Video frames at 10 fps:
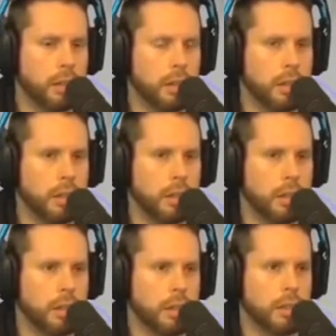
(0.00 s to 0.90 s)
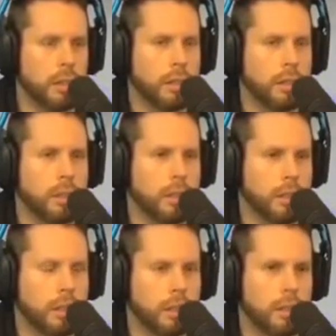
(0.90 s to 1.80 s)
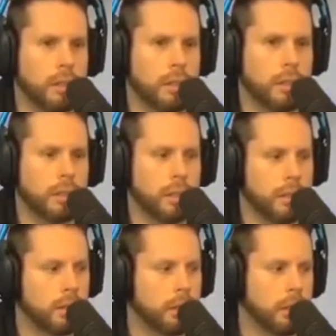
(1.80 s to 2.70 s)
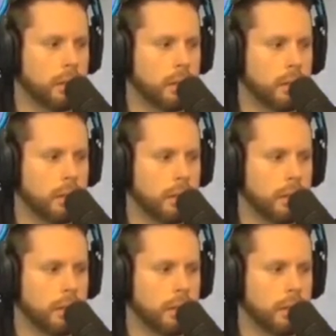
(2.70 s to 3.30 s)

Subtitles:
(silence)